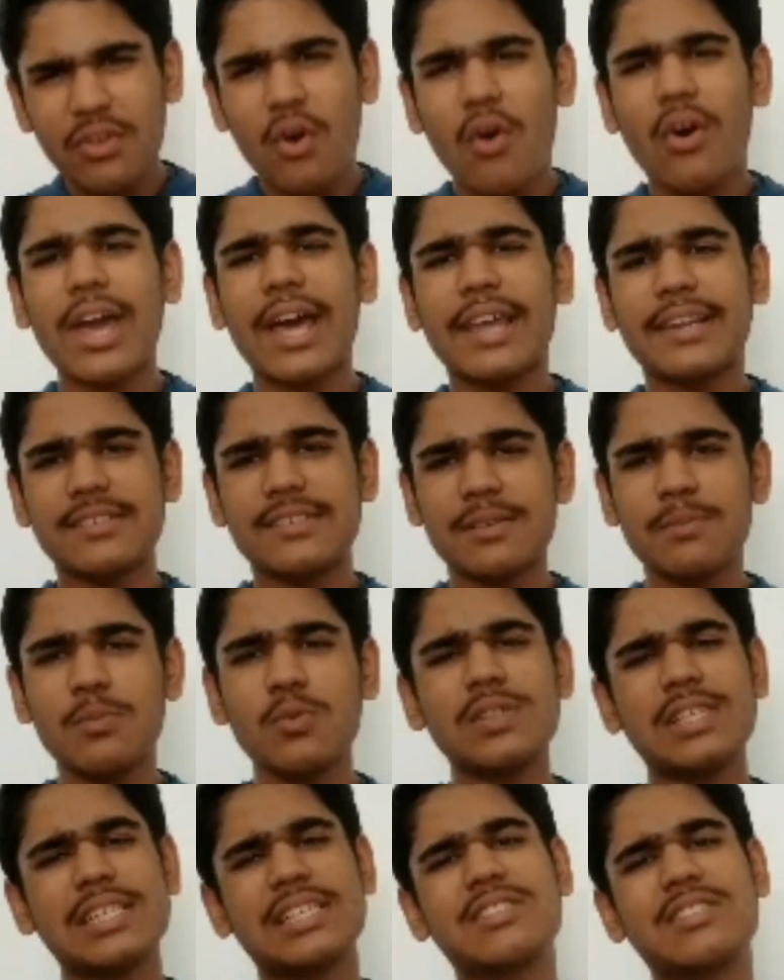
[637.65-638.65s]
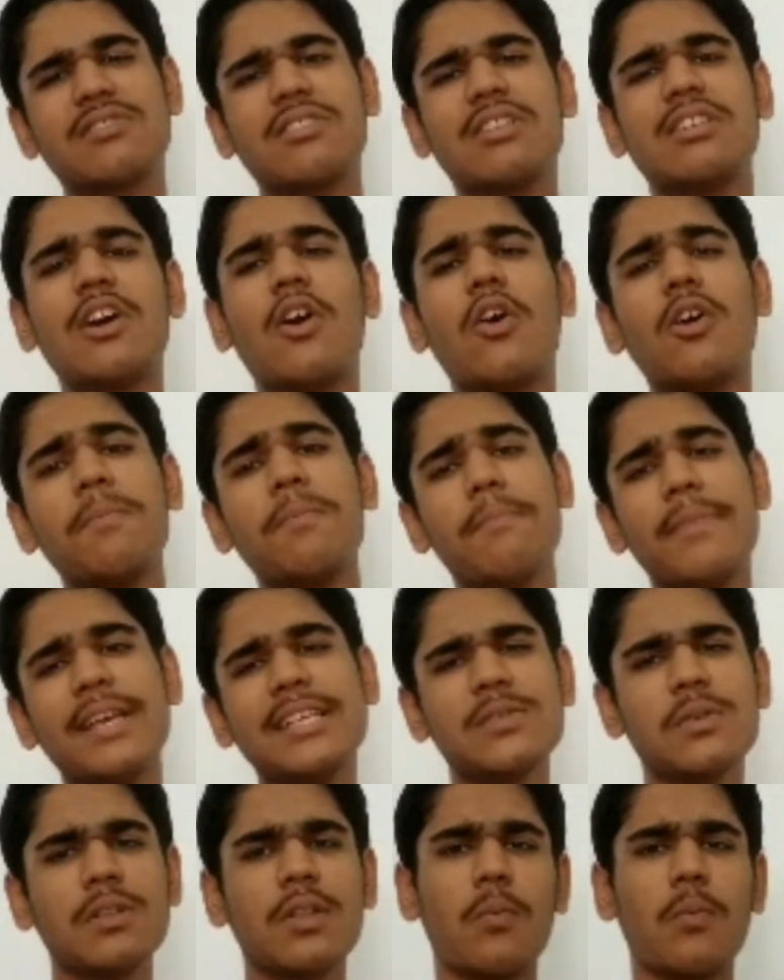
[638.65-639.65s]
the organism whose excreta got
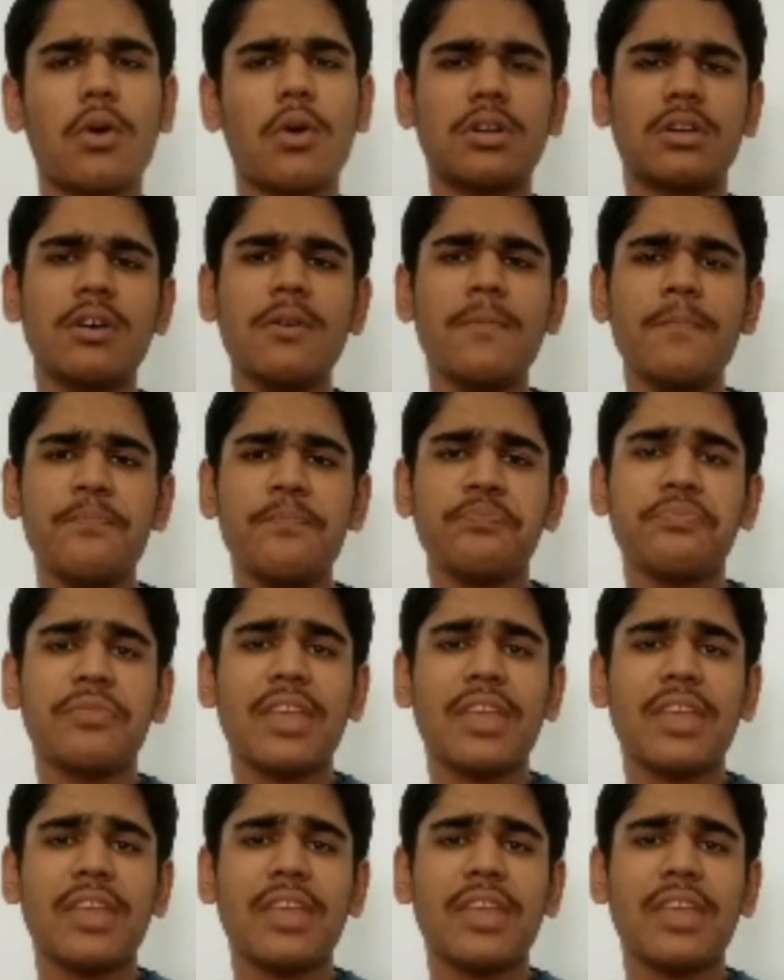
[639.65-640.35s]
mixed with the water,